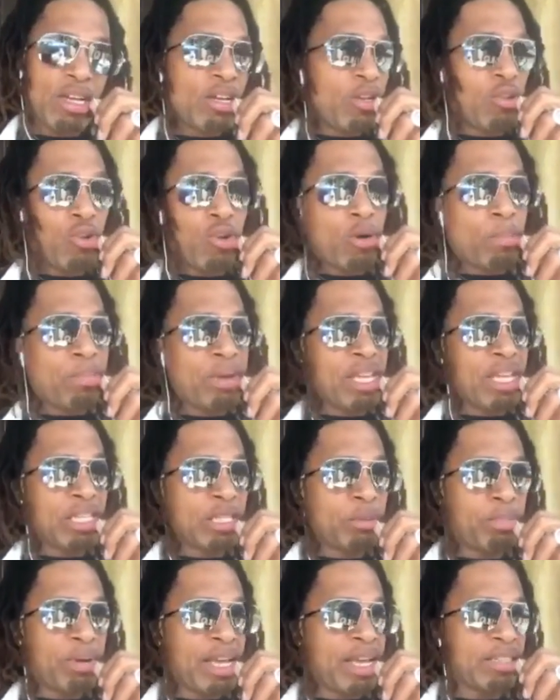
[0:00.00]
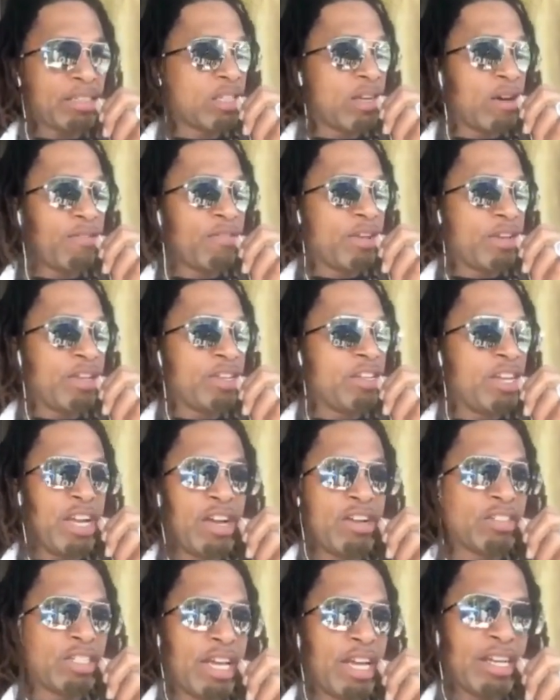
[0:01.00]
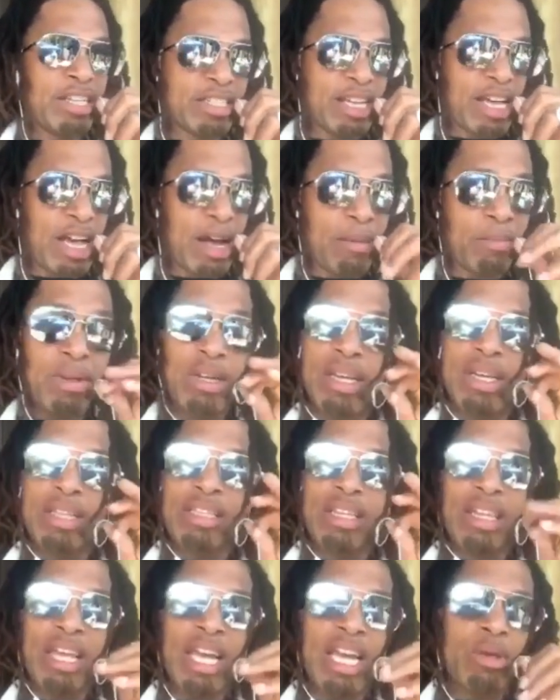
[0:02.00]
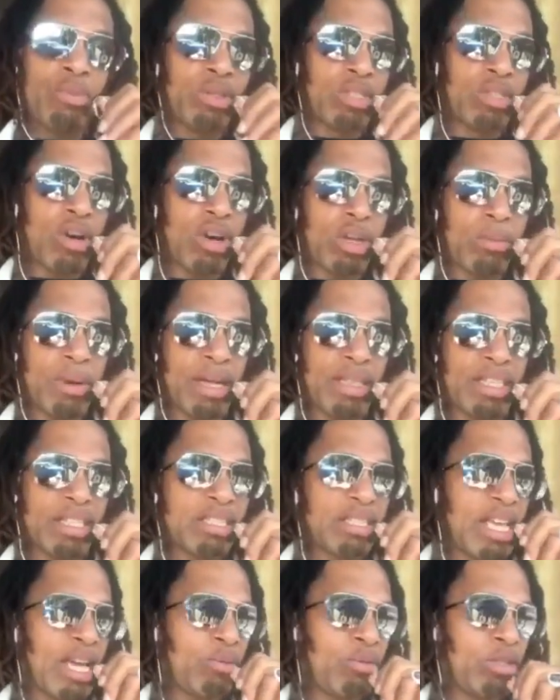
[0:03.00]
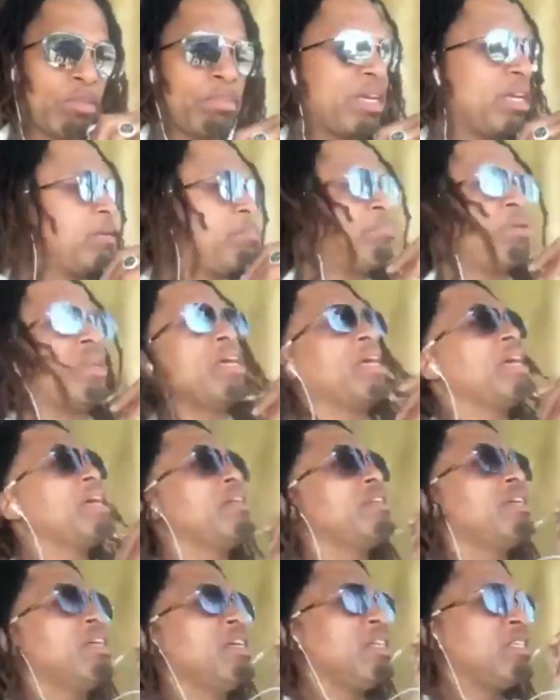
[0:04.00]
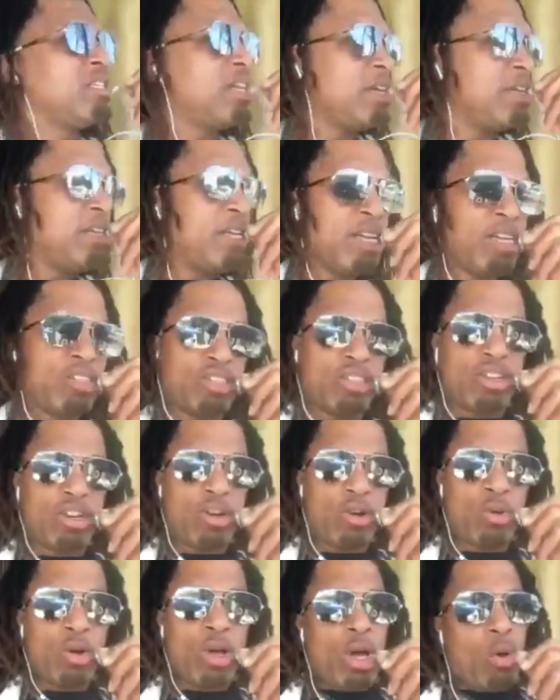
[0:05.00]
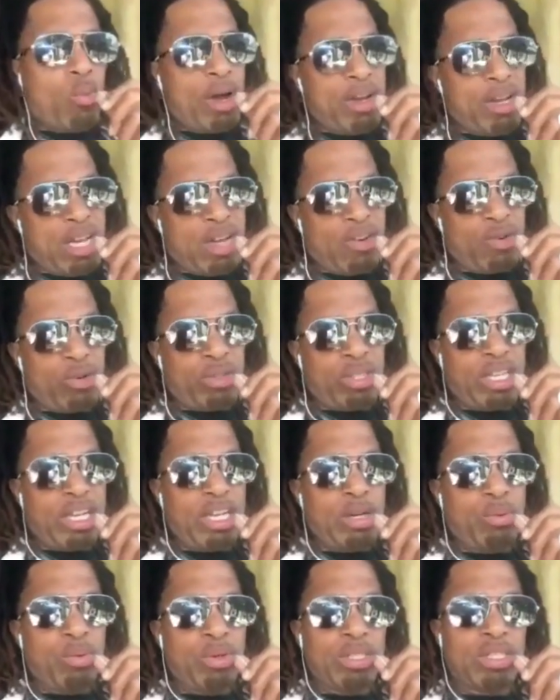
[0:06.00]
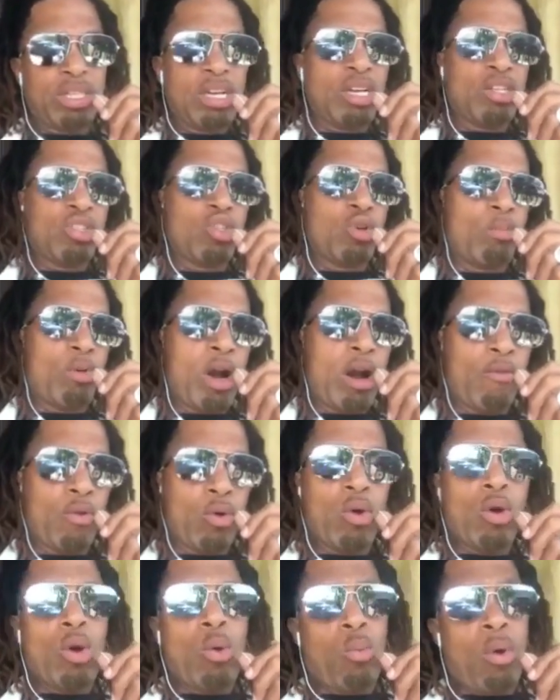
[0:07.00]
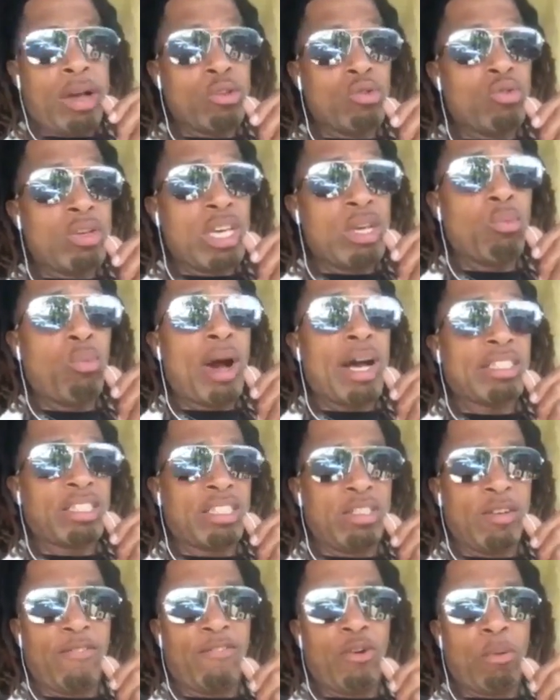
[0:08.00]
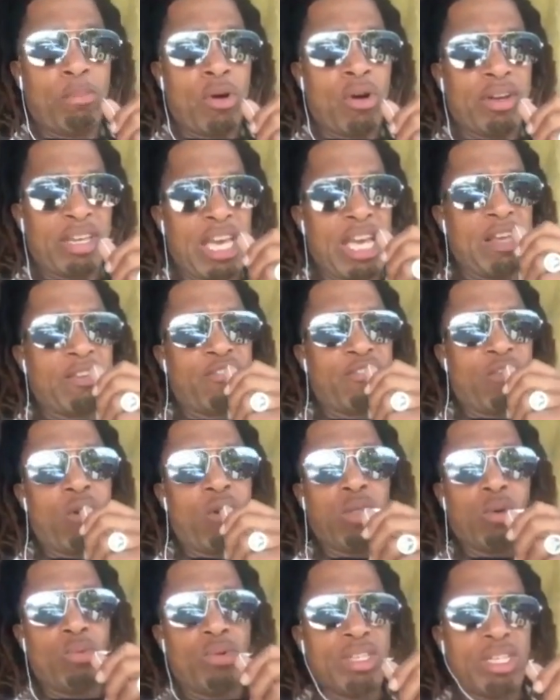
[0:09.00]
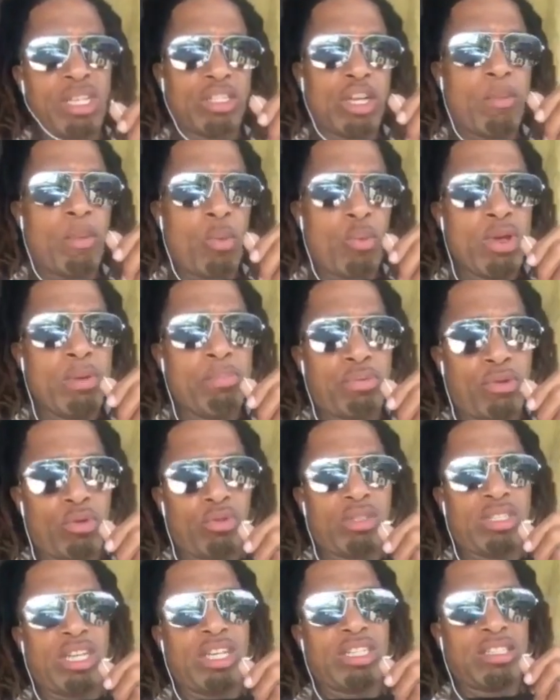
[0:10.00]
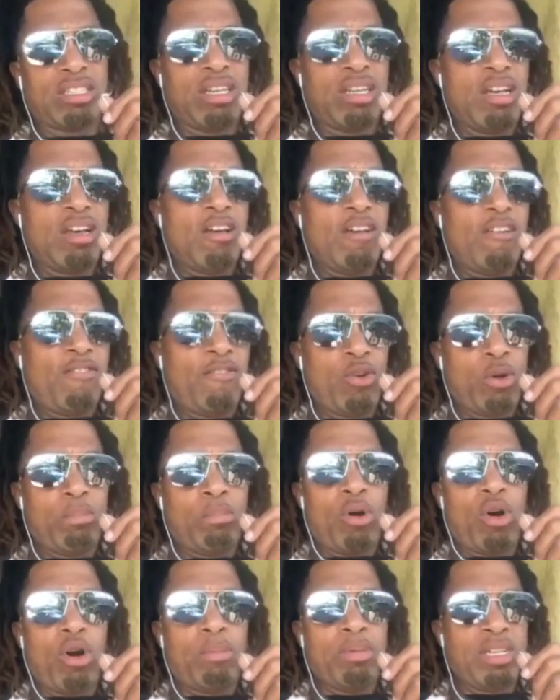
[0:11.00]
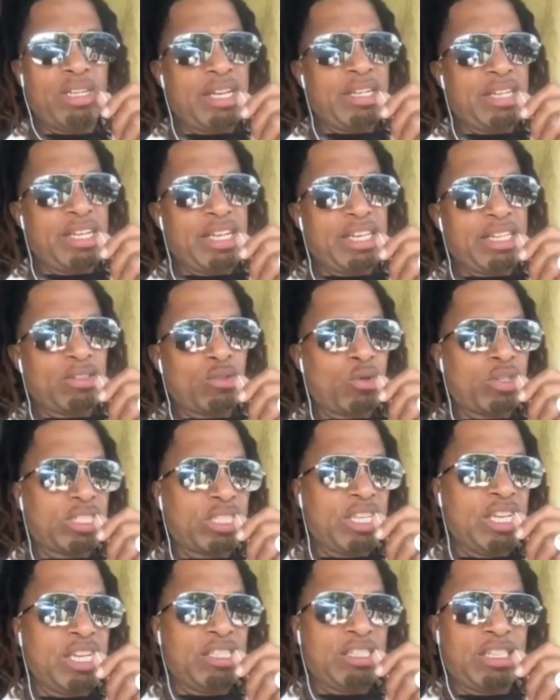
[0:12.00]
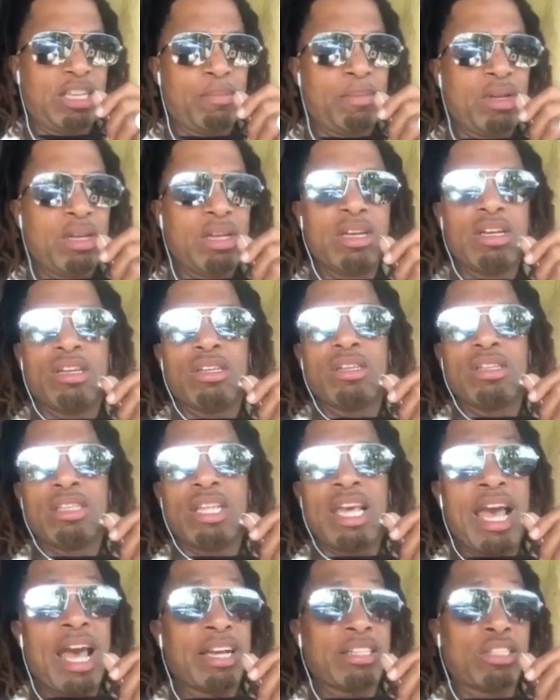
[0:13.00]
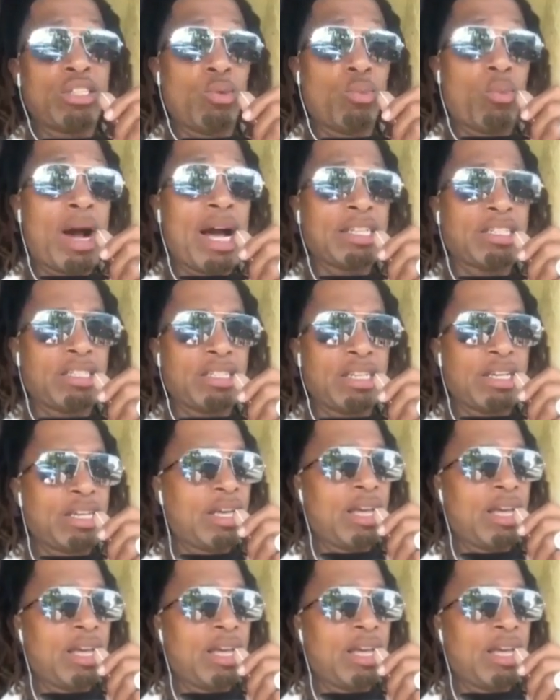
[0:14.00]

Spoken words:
Europeans plan stuff years ahead of time. The lady was talking about this thing was being planned 10 years ago. Why Negroes think it was tomorrow. Why you keep watching your football games for all the ones that talking about we protest football, but yet niggas on a sneak tip, they actually watching it.